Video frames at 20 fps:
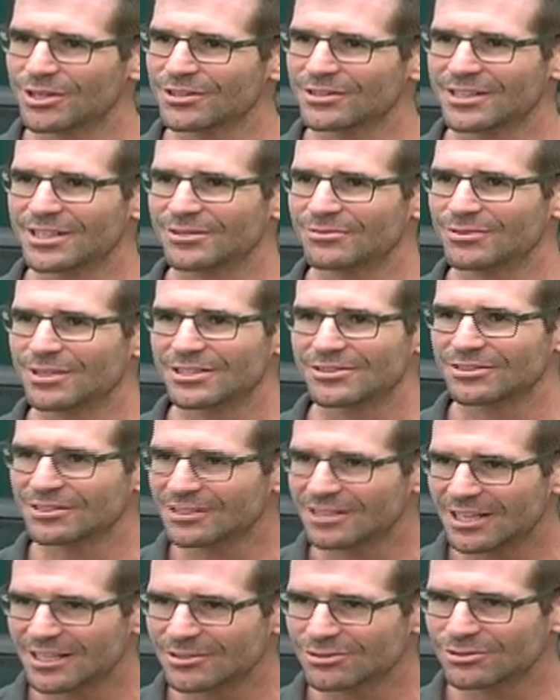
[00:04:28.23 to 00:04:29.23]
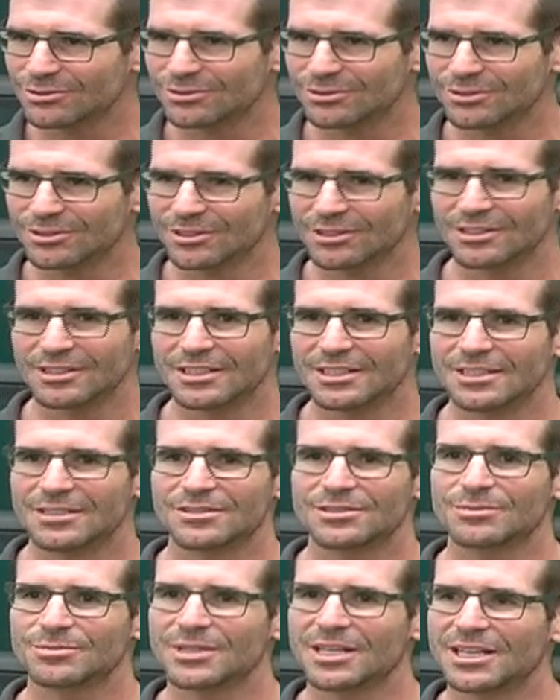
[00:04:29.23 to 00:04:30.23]
had wrestled in high school, or
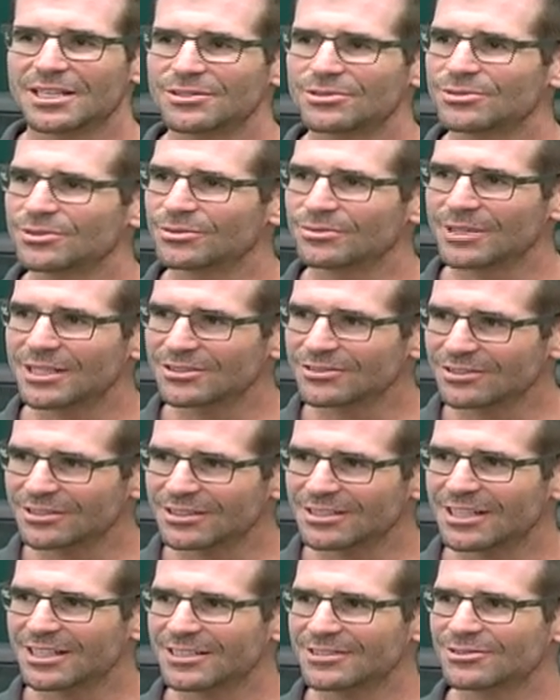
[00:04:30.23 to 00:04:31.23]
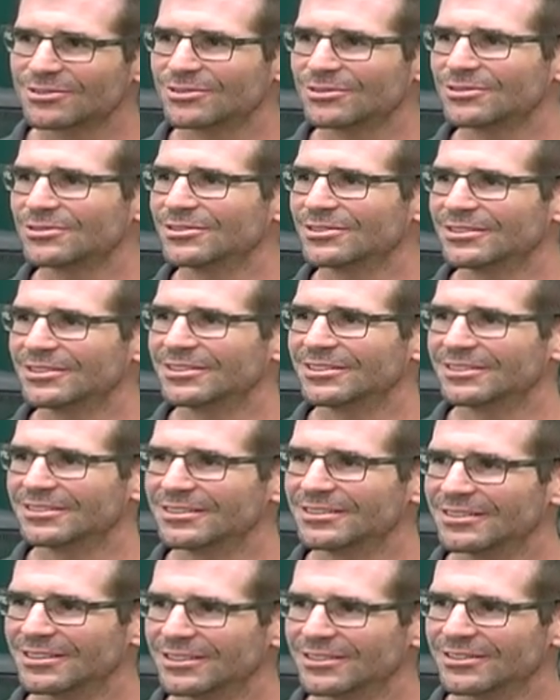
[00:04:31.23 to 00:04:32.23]
some guys who had wrestled in high school, and
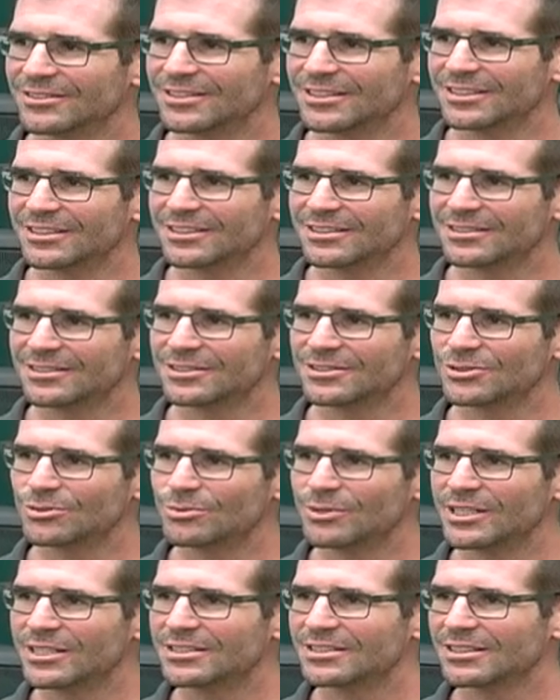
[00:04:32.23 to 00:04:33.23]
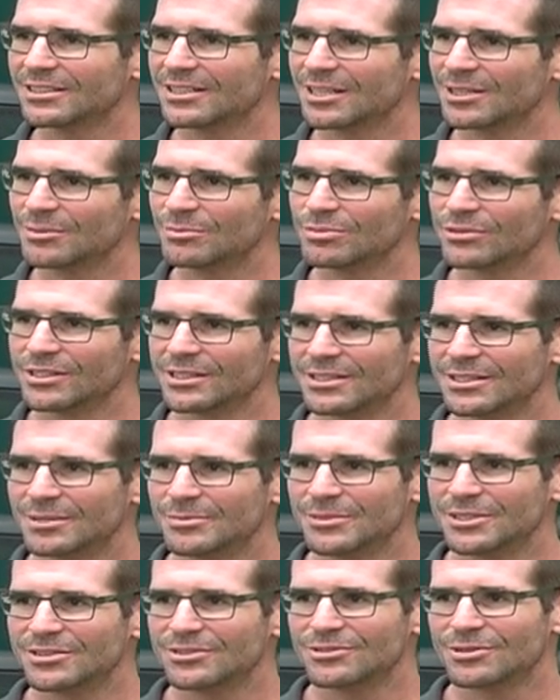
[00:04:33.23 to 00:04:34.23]
it's a way to kind of bring
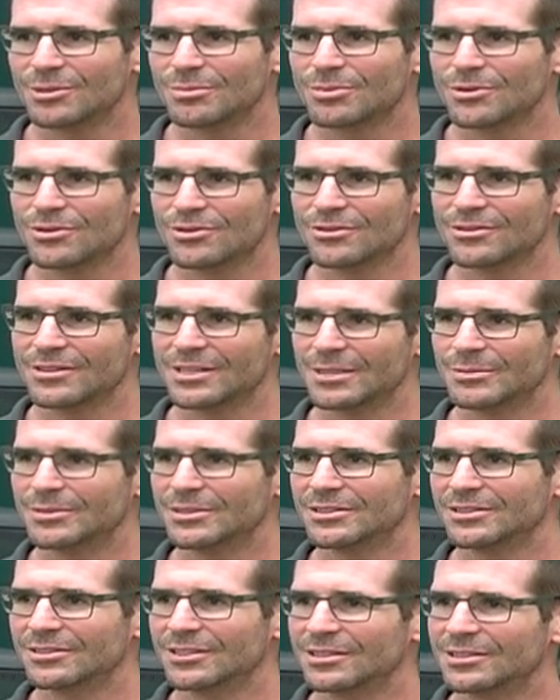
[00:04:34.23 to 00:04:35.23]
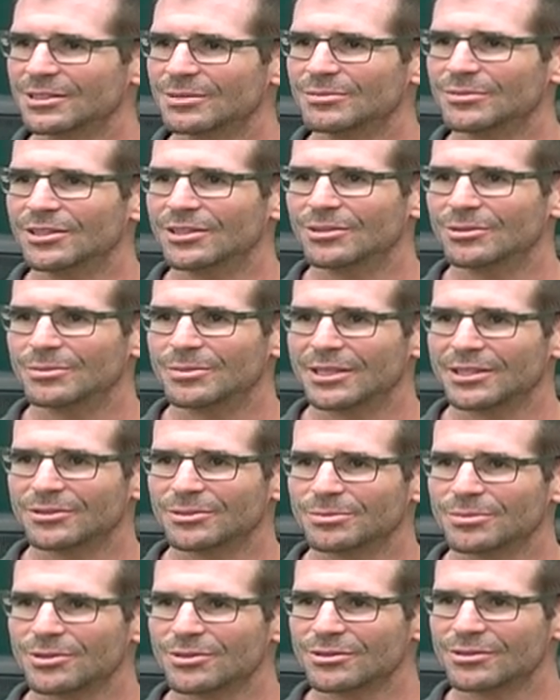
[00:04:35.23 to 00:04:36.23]
them into our program and to let them know about the
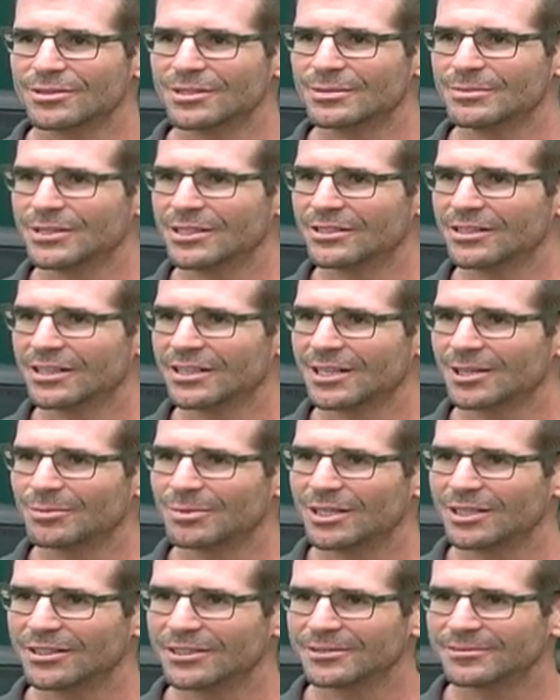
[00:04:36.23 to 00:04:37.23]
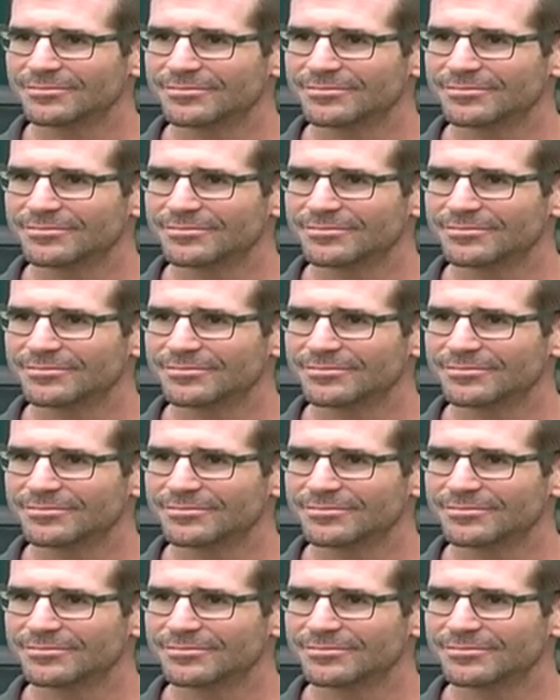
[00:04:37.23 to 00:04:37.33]
program here at Cal Poly.